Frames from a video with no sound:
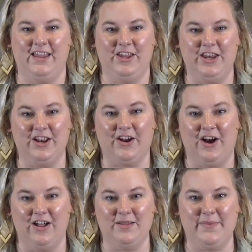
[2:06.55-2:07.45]
You need to
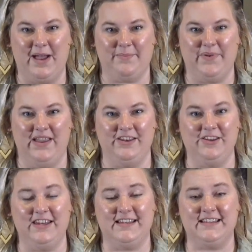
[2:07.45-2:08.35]
call them up, and
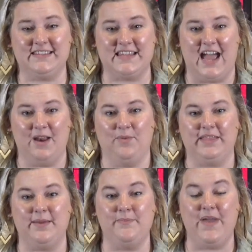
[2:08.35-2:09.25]
you need to decide
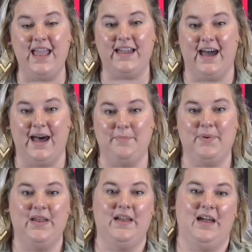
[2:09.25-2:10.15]
what the
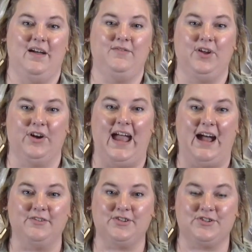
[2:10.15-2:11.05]
makeup of your
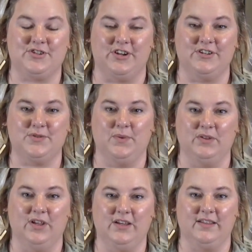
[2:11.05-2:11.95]
house church
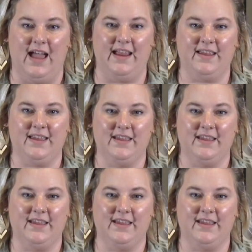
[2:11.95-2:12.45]
will look like.